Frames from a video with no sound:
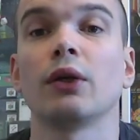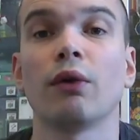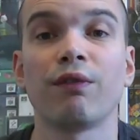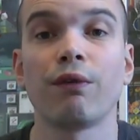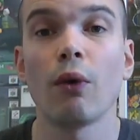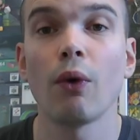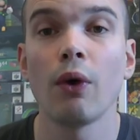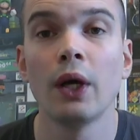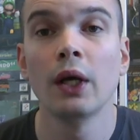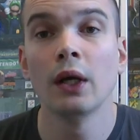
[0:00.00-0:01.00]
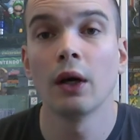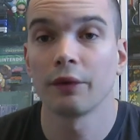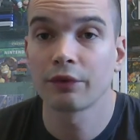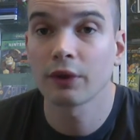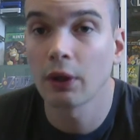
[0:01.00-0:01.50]
or 4, I
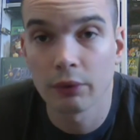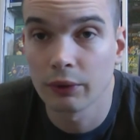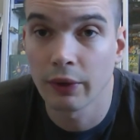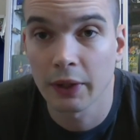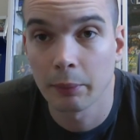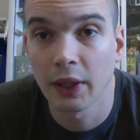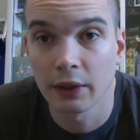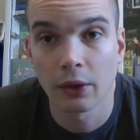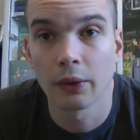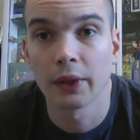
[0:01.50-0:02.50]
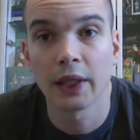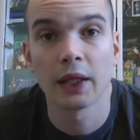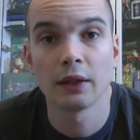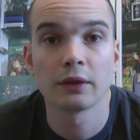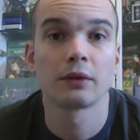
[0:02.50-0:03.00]
thoroughly recommend going
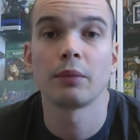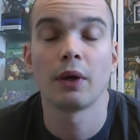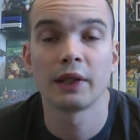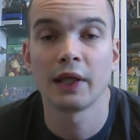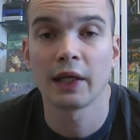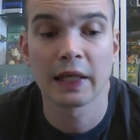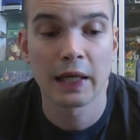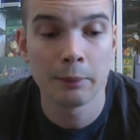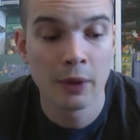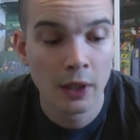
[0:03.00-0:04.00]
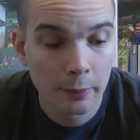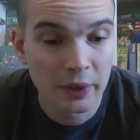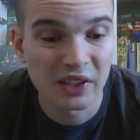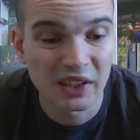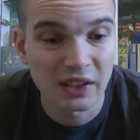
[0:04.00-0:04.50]
and buying that game
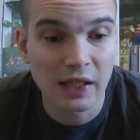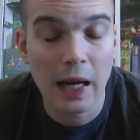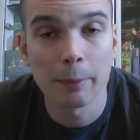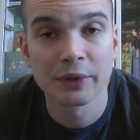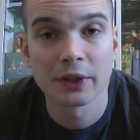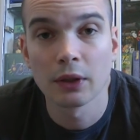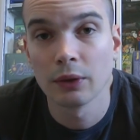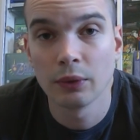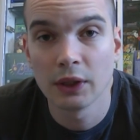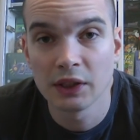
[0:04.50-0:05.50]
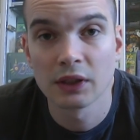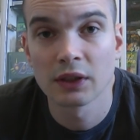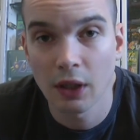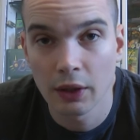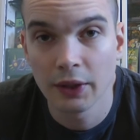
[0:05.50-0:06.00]
because it is absolutely
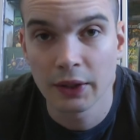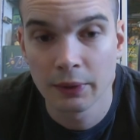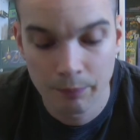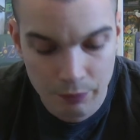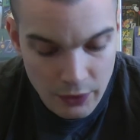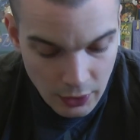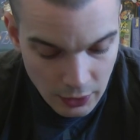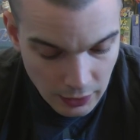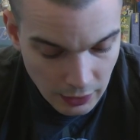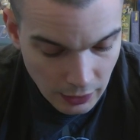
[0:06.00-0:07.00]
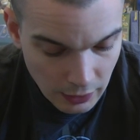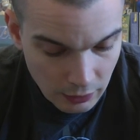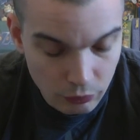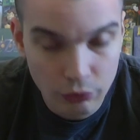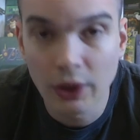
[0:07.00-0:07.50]
stunning.
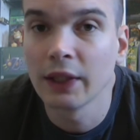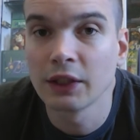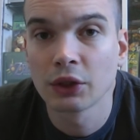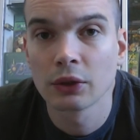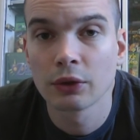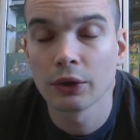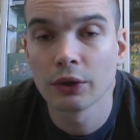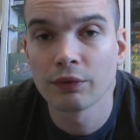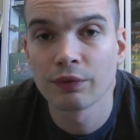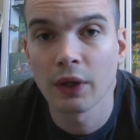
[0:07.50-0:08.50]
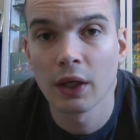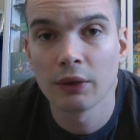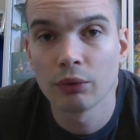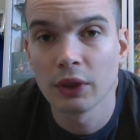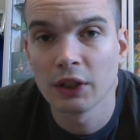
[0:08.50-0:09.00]
Really good
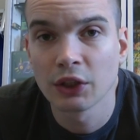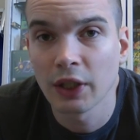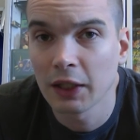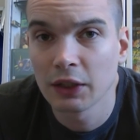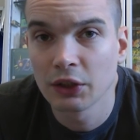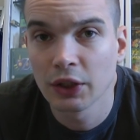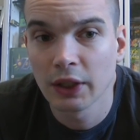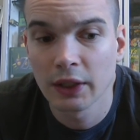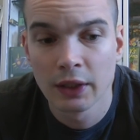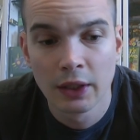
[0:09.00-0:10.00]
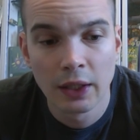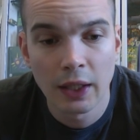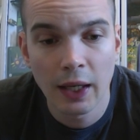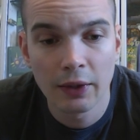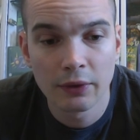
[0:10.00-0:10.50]
fun, really challenging,
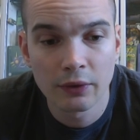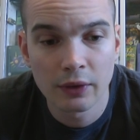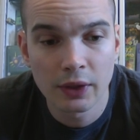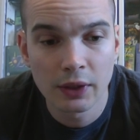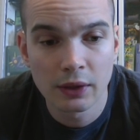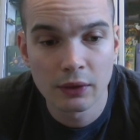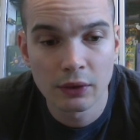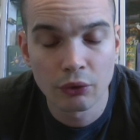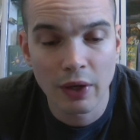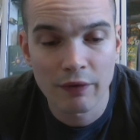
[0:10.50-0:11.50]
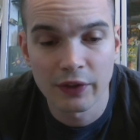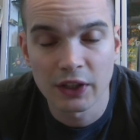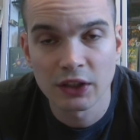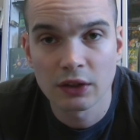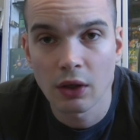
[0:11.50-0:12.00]
and the graphic
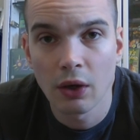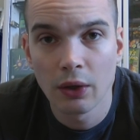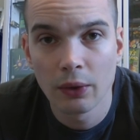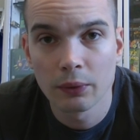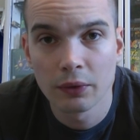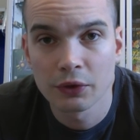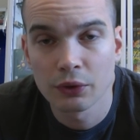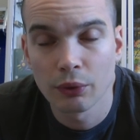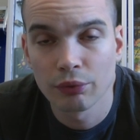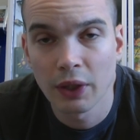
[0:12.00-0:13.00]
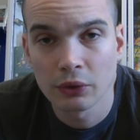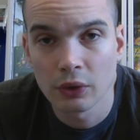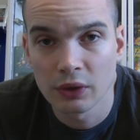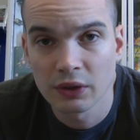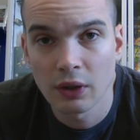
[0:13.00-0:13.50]
style, the sort of
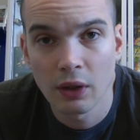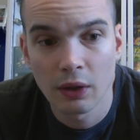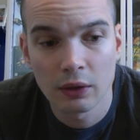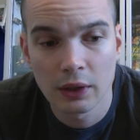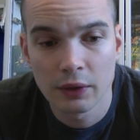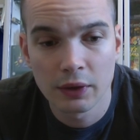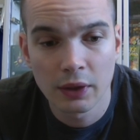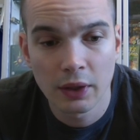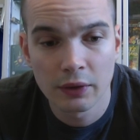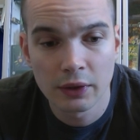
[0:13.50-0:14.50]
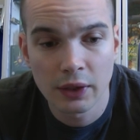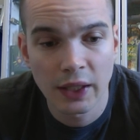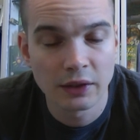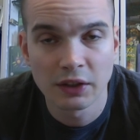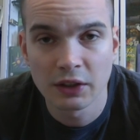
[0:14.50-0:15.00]
retro style, and the
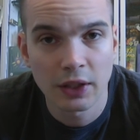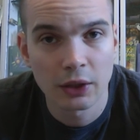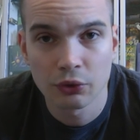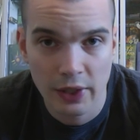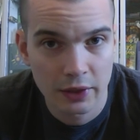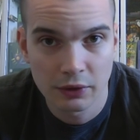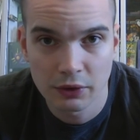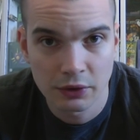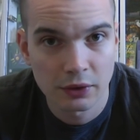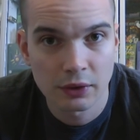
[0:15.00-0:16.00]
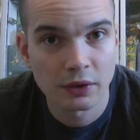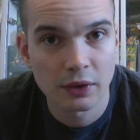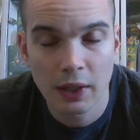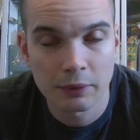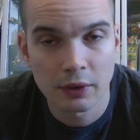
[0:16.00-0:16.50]
80s soundtrack are just
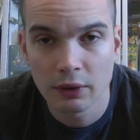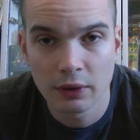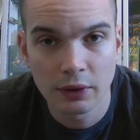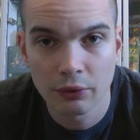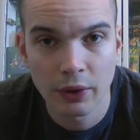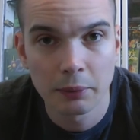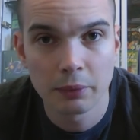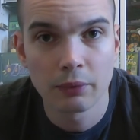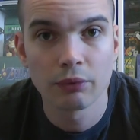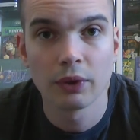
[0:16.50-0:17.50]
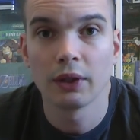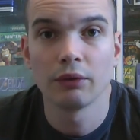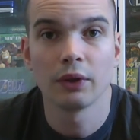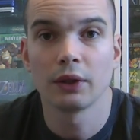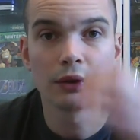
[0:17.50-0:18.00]
absolutely incredible.
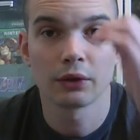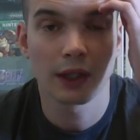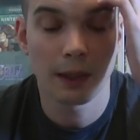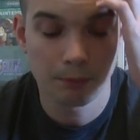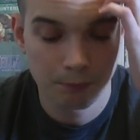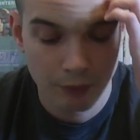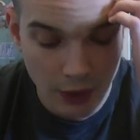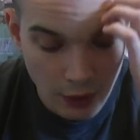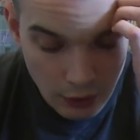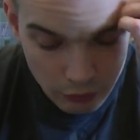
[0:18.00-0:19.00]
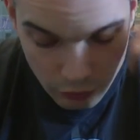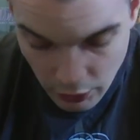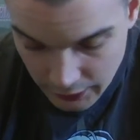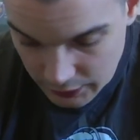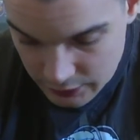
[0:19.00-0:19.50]
Really good game.
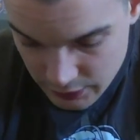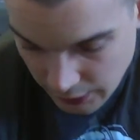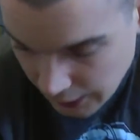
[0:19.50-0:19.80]
Right,